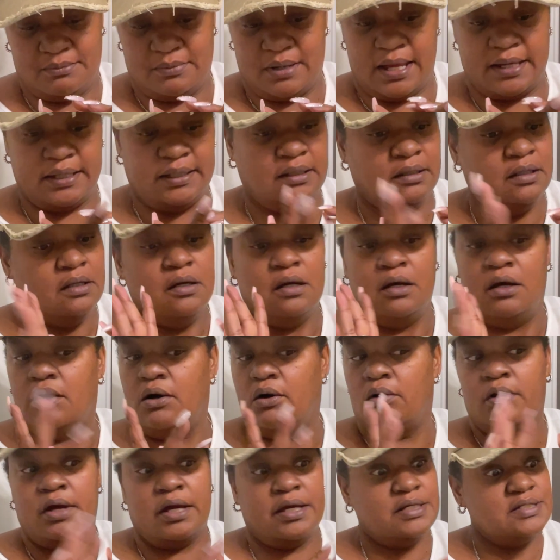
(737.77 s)
like,
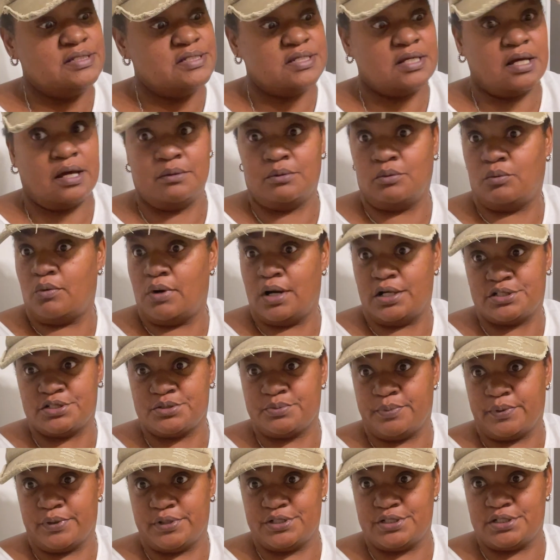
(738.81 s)
okay, it's time to wash
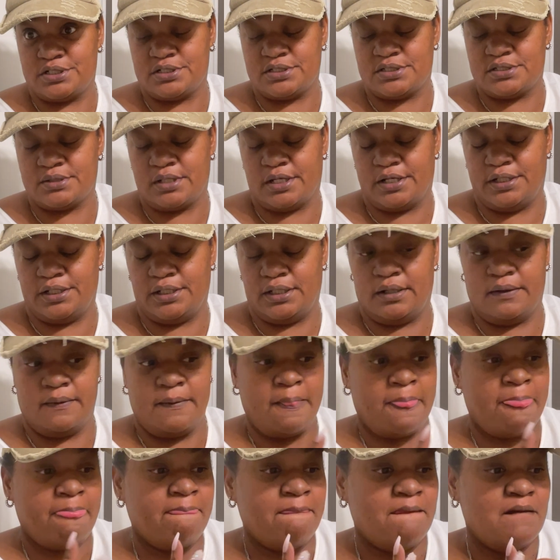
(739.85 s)
brushes, honey.
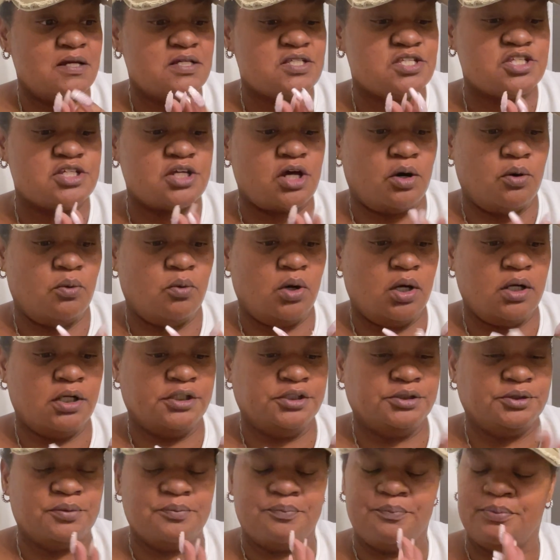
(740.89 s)

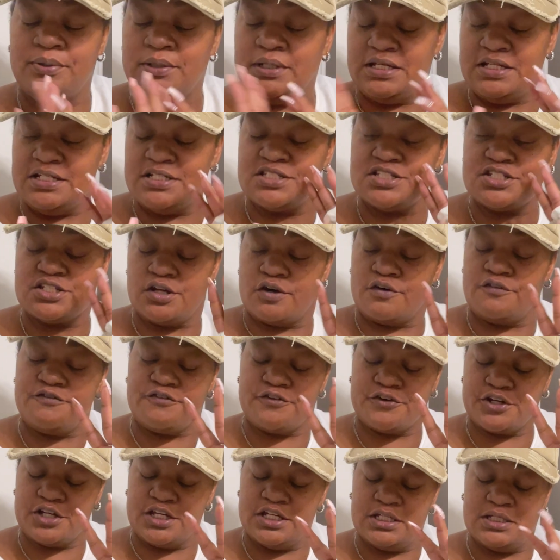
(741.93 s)
So please don't
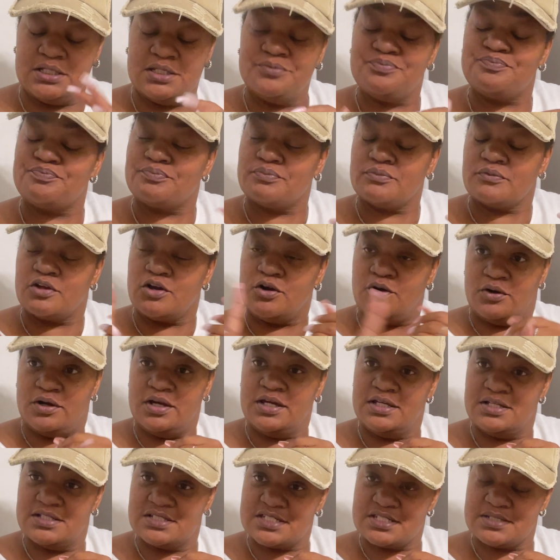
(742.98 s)
forget, go
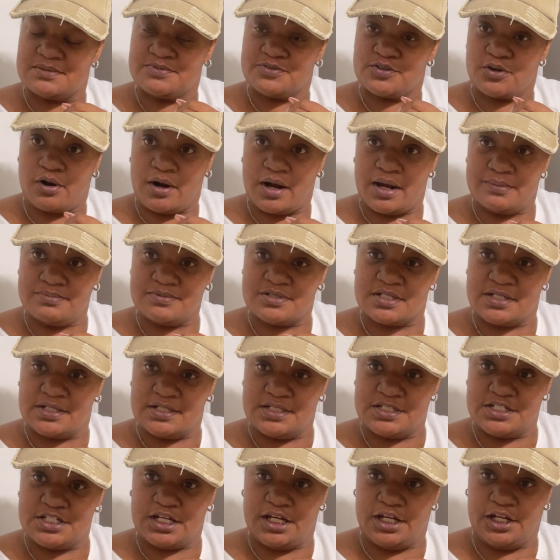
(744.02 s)
ahead and subscribe to the
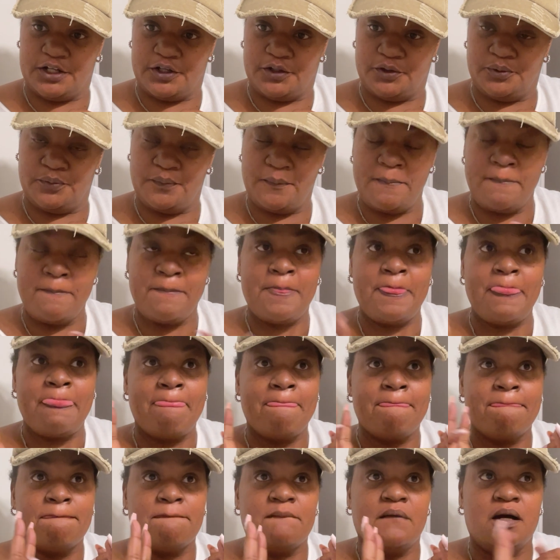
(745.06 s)
channel.
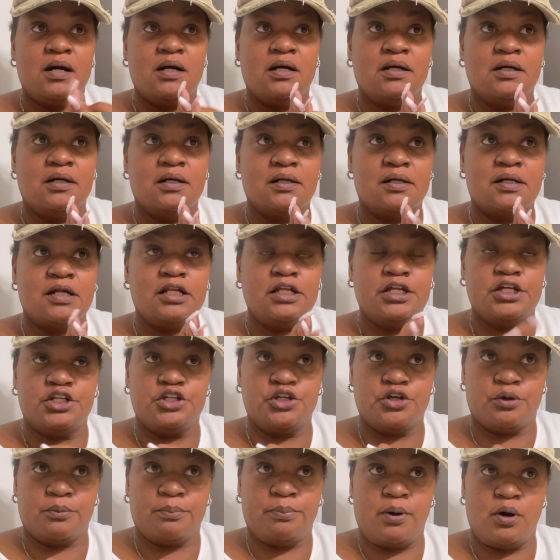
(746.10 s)
Click
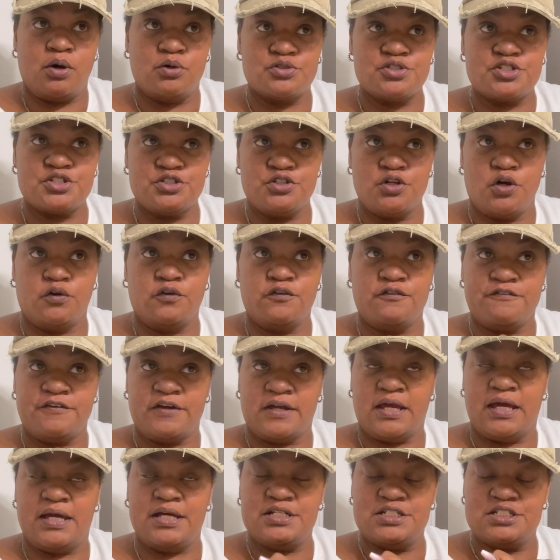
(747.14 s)
your post
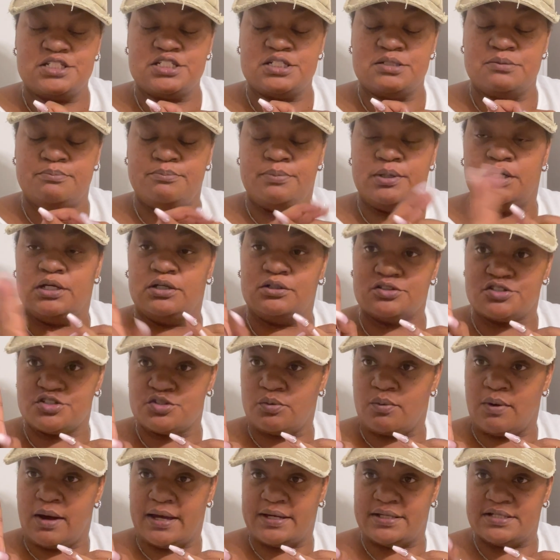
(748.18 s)
notification bell
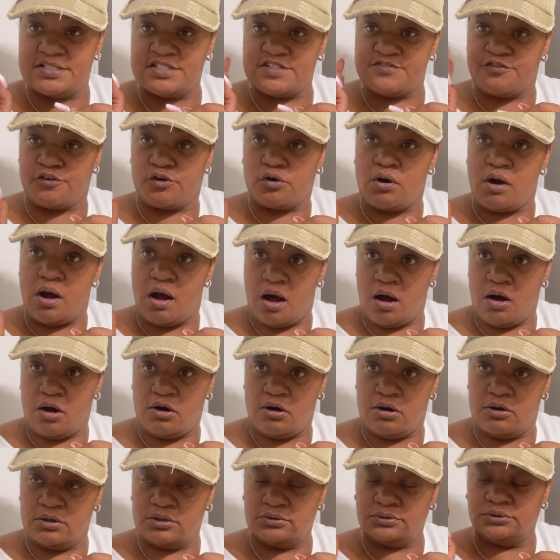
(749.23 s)
twice for
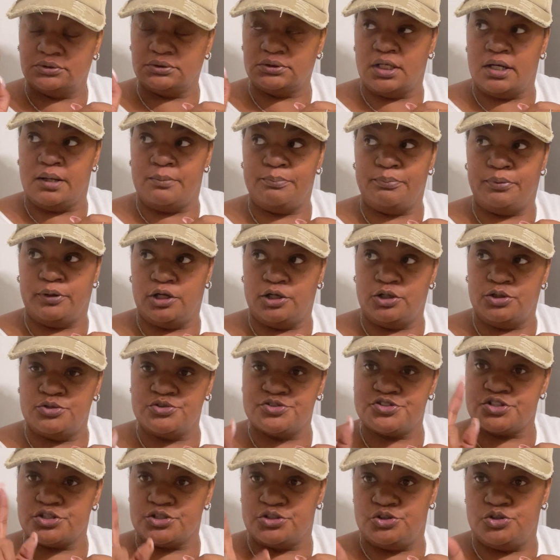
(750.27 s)
all uploads
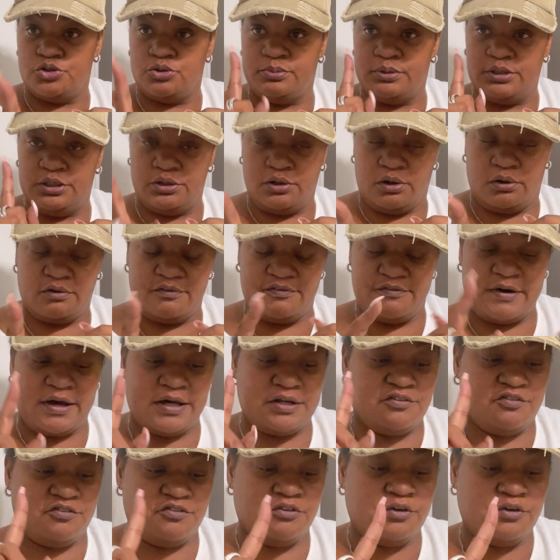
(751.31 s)
so you'll be notified of